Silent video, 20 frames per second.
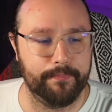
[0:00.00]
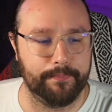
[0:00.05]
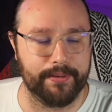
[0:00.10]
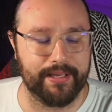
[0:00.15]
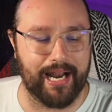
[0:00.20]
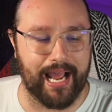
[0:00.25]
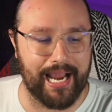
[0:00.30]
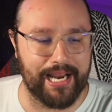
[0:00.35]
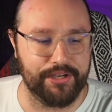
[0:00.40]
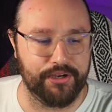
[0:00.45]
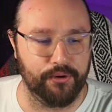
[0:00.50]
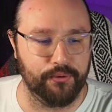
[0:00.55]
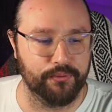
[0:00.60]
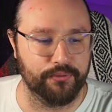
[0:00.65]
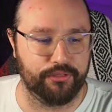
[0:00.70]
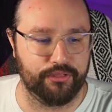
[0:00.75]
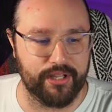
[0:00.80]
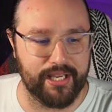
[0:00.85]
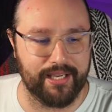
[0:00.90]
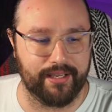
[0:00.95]
but I
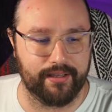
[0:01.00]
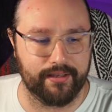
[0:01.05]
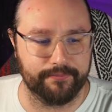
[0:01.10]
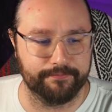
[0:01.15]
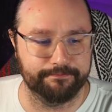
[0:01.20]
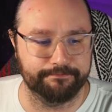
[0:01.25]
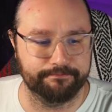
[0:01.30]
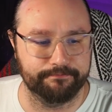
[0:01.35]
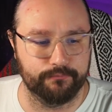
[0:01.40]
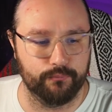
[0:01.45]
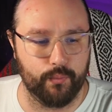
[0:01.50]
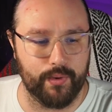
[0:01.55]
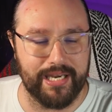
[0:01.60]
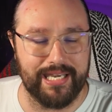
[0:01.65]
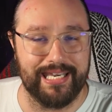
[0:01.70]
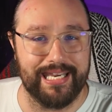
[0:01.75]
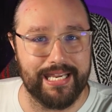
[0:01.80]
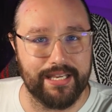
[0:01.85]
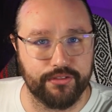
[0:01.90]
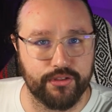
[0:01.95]
don't think we
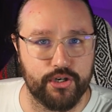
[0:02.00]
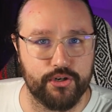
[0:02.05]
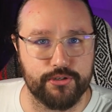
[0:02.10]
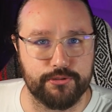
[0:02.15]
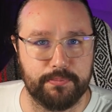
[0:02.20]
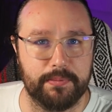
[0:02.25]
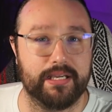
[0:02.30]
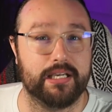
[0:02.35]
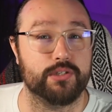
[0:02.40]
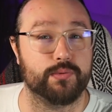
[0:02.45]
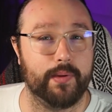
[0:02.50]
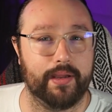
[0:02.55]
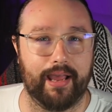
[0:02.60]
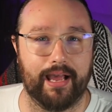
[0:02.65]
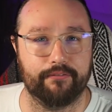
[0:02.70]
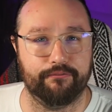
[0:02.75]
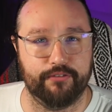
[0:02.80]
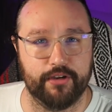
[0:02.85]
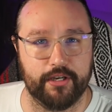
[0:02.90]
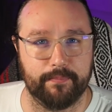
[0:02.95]
need those because we
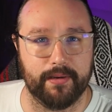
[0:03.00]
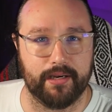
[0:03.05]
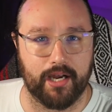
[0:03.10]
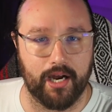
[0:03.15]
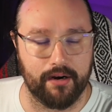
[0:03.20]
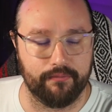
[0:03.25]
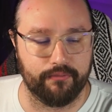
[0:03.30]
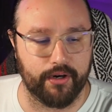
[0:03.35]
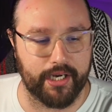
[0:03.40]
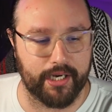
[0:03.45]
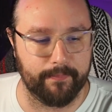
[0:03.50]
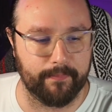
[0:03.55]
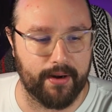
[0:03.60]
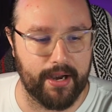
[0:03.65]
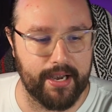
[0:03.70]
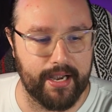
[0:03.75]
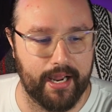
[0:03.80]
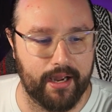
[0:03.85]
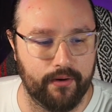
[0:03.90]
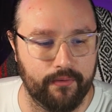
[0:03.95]
got Figma covering them
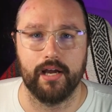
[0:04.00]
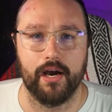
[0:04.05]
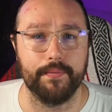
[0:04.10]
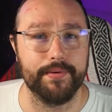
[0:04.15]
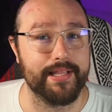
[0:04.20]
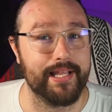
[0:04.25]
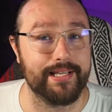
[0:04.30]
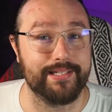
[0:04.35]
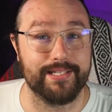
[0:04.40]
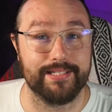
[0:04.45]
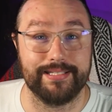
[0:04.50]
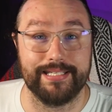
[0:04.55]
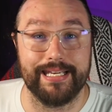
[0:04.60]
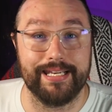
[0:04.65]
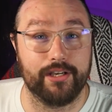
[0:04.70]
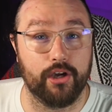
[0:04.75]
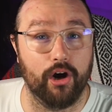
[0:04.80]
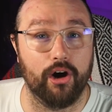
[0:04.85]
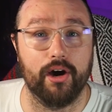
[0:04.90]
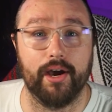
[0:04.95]
right now. I would like to see
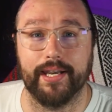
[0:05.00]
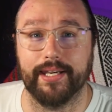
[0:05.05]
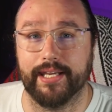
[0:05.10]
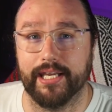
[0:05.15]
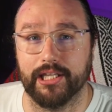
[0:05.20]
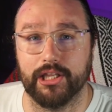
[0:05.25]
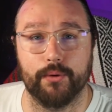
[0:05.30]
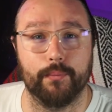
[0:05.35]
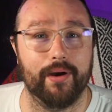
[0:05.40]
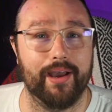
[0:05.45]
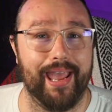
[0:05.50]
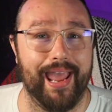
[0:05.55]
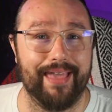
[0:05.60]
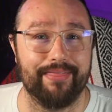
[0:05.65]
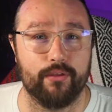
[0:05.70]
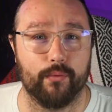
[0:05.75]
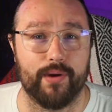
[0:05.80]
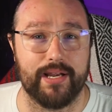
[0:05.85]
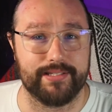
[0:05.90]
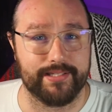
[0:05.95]
Gon, Killua,
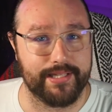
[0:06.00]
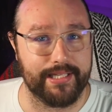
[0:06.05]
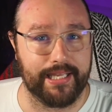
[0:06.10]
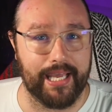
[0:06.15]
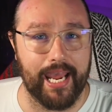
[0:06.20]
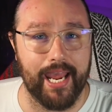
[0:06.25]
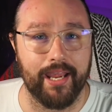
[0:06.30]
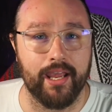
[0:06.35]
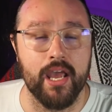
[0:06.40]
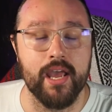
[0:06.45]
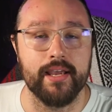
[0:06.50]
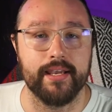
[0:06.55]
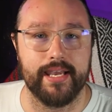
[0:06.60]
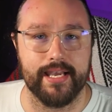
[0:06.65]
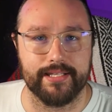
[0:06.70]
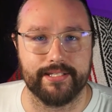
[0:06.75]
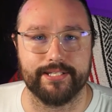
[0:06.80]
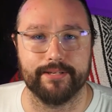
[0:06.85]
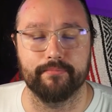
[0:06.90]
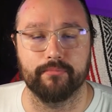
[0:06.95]
and the rest of the gang
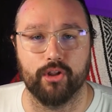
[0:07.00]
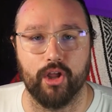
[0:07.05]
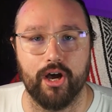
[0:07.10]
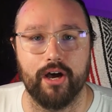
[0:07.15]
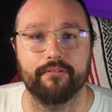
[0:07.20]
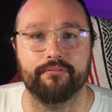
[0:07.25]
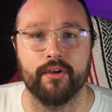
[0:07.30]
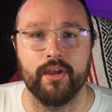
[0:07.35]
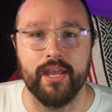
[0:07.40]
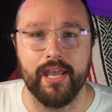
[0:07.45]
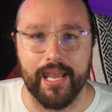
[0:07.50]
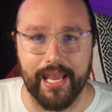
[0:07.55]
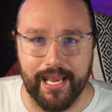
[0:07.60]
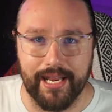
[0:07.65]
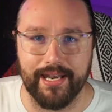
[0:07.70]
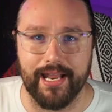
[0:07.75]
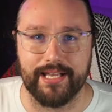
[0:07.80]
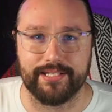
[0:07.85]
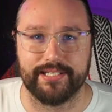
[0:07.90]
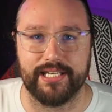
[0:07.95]
get some love
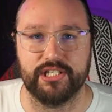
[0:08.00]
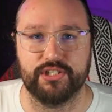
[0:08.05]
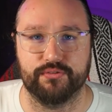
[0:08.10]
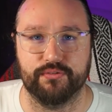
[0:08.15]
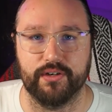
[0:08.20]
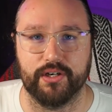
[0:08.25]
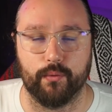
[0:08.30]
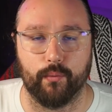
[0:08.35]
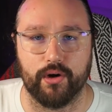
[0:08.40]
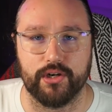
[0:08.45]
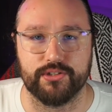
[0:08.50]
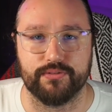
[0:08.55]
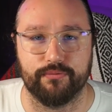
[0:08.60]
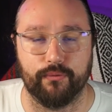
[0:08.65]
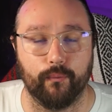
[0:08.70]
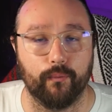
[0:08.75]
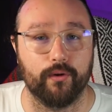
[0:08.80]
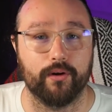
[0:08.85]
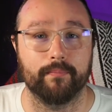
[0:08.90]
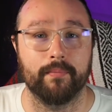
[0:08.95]
in SHFiguarts
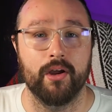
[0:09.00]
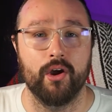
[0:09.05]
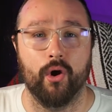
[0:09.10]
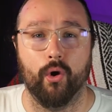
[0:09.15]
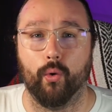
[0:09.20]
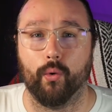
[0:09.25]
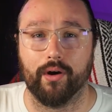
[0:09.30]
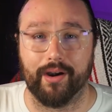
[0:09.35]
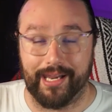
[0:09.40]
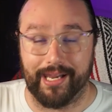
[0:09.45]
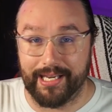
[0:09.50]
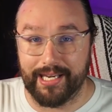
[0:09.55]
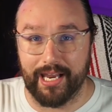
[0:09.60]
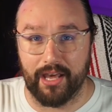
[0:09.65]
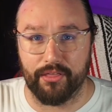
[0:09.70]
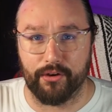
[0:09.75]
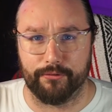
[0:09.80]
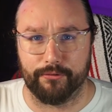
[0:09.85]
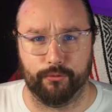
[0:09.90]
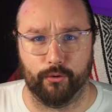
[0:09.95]
form or any
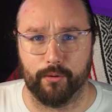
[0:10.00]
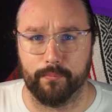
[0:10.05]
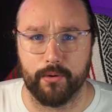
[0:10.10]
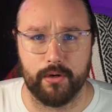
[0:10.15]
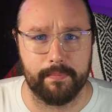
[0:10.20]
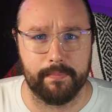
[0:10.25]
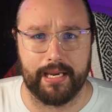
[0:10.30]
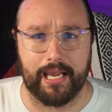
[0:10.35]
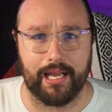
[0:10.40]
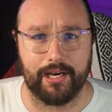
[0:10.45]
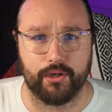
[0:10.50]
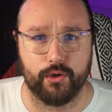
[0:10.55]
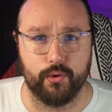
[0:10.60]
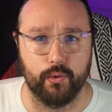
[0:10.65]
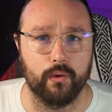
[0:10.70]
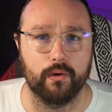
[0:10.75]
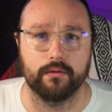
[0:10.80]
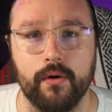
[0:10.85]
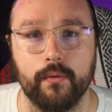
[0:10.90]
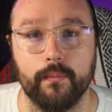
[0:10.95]
other form. Would be kind of
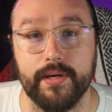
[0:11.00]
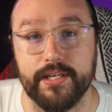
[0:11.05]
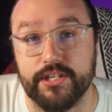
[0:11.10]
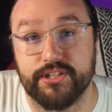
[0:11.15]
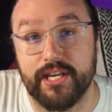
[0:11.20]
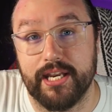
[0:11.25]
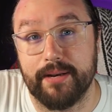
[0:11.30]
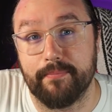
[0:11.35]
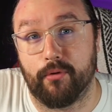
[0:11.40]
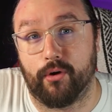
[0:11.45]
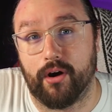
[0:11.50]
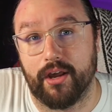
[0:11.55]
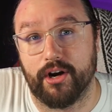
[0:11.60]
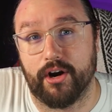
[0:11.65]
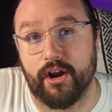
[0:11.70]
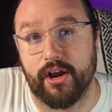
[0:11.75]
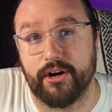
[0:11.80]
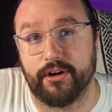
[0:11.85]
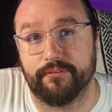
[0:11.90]
cool. We just need more Hunter x Hunter